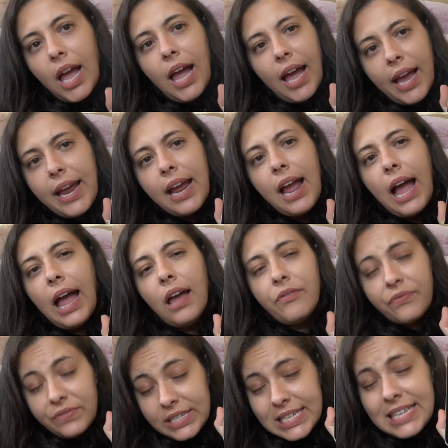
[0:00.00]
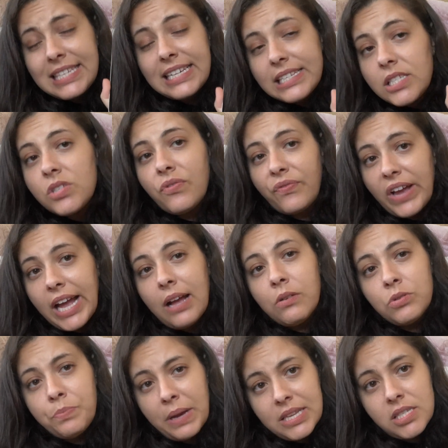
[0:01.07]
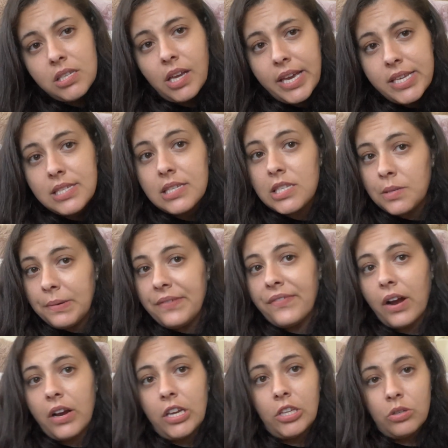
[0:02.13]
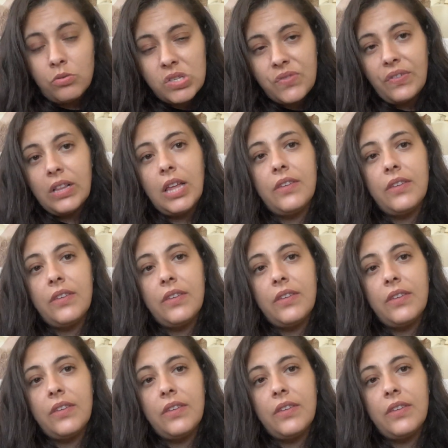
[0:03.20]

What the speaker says: I have since found pencil cases to be very useful.